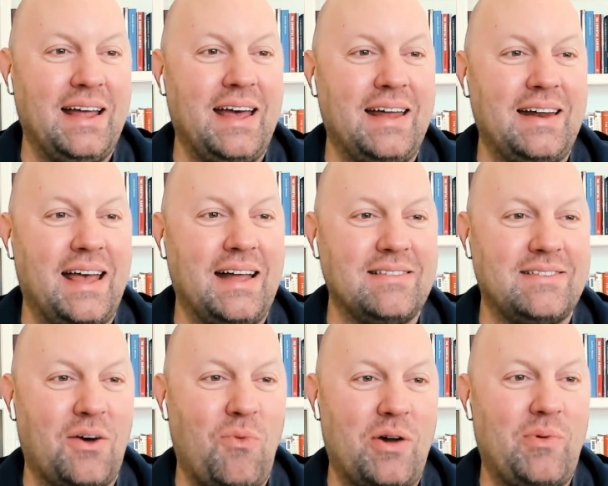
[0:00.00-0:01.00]
And
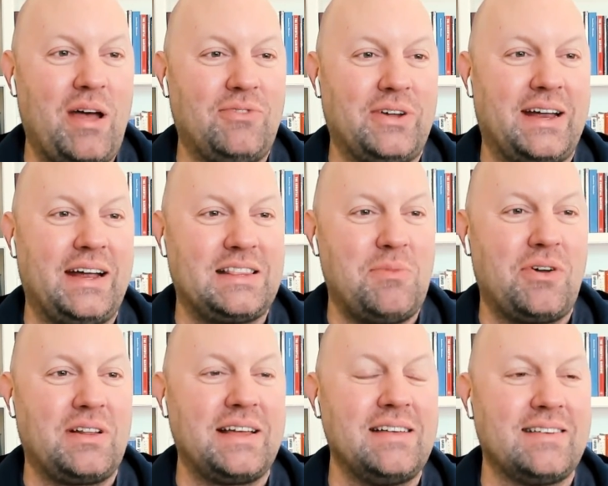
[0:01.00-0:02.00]
so one way of looking at the
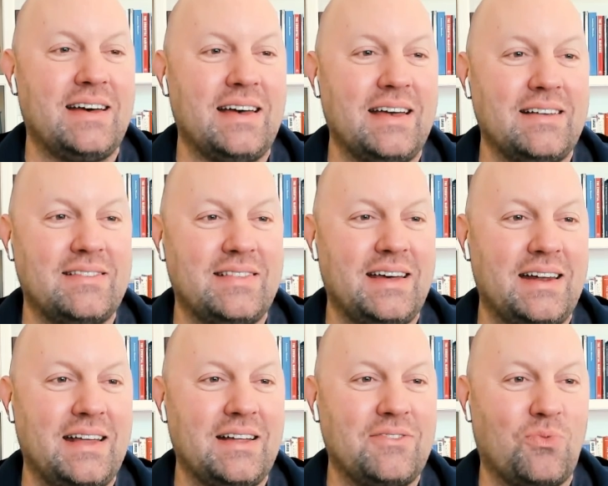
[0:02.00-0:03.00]
Mona Lisa is that
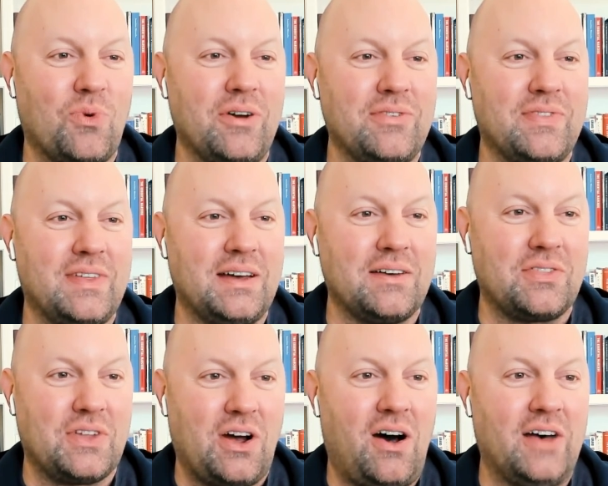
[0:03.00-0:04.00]
it's worth the
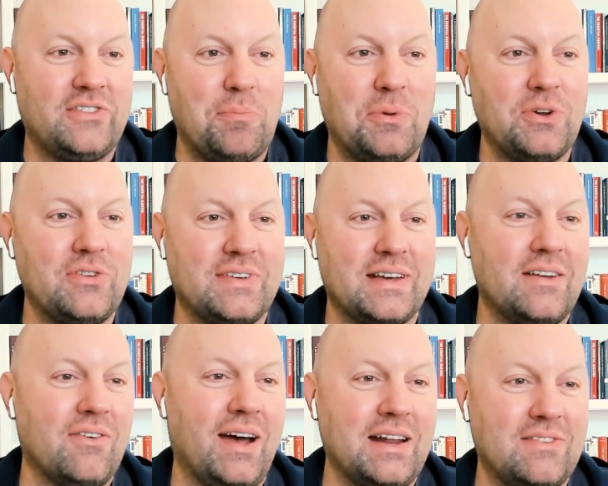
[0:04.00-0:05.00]
cost of producing it,
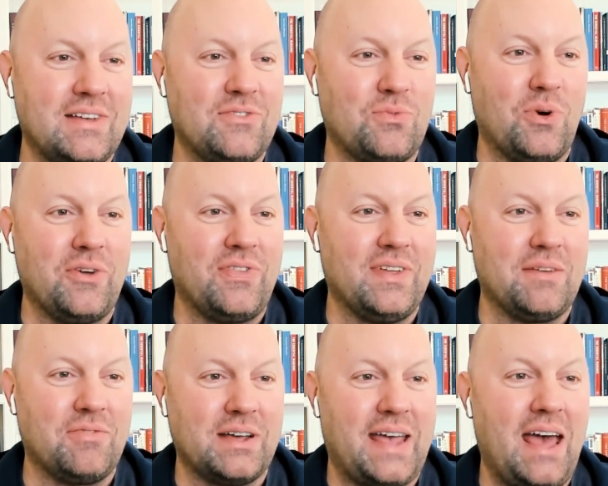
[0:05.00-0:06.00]
right? It's worth
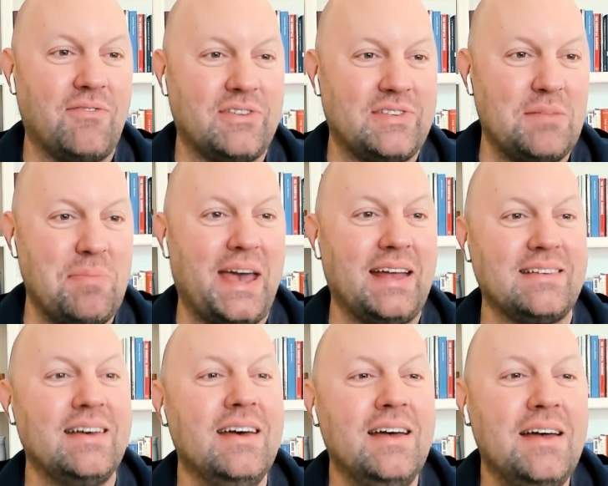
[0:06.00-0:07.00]
the canvas and the paint,
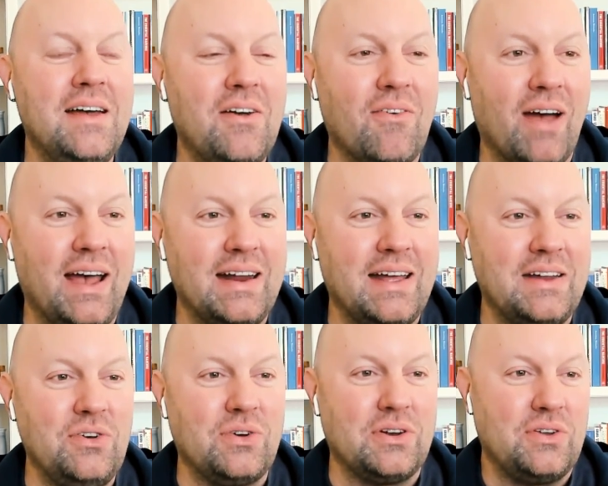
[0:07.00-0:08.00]
right? And
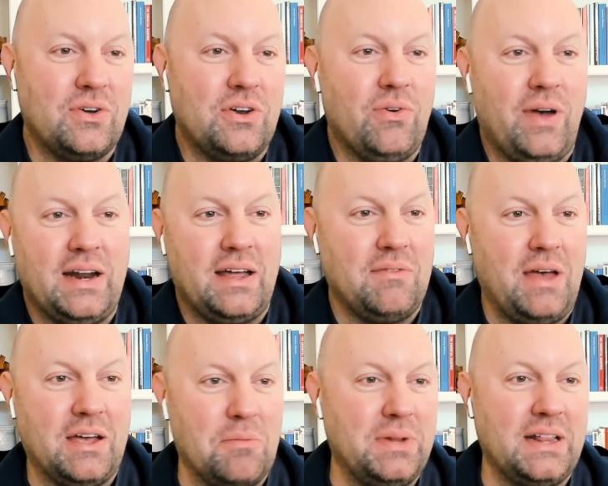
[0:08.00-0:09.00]
you can create a
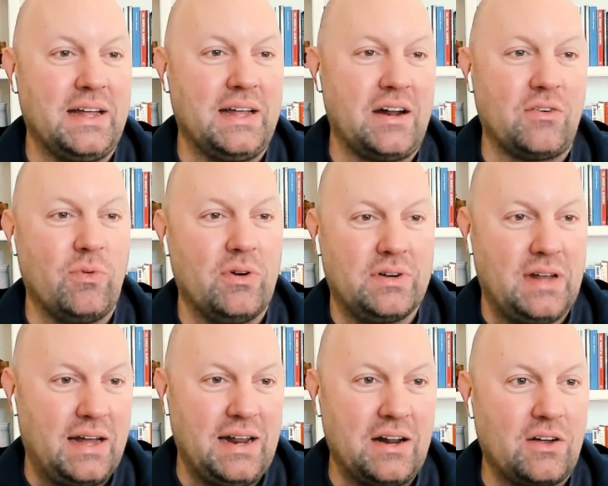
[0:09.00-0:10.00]
completely
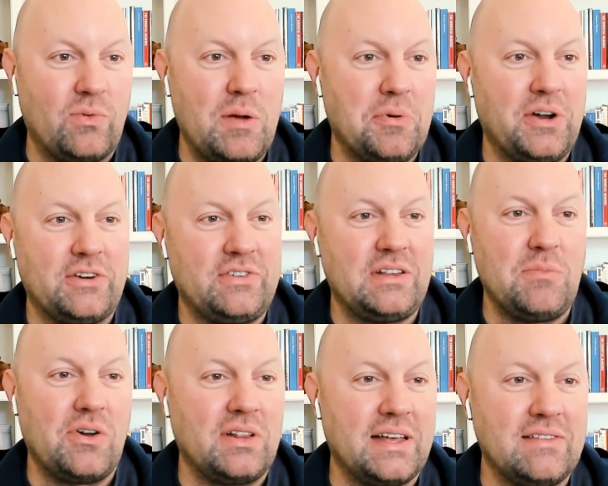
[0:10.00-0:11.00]
identical reproduction of the
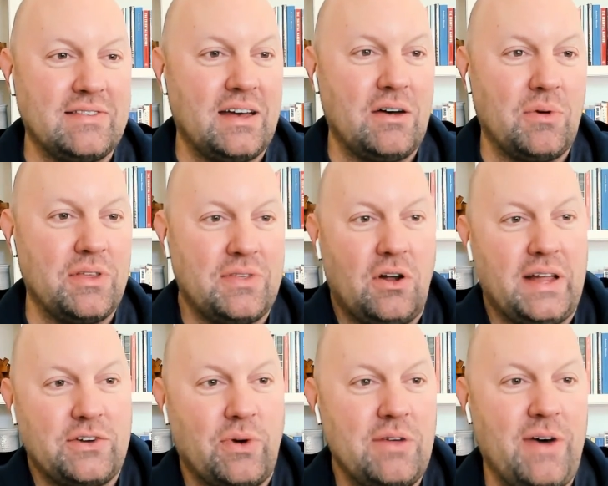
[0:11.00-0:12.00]
Mona Lisa with
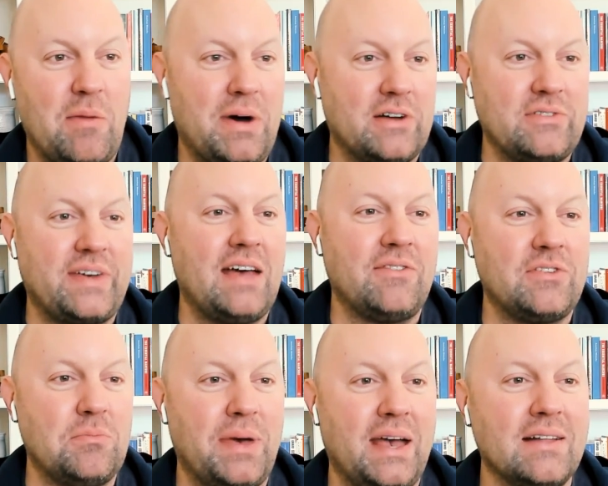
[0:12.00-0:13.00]
like $25 of canvas
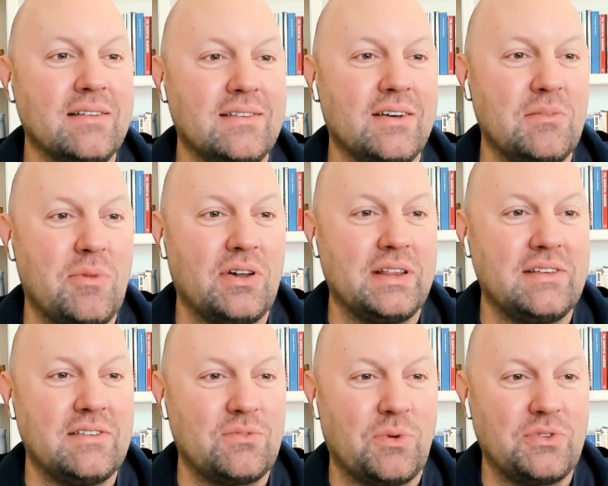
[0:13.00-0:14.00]
and paint. So the Mona
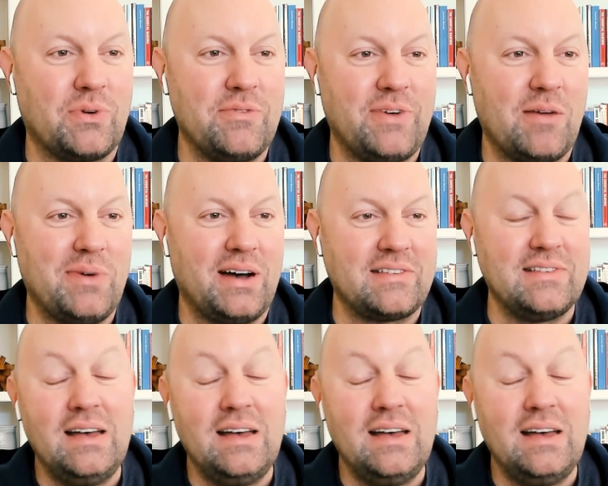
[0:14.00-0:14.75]
Lisa is worth $25.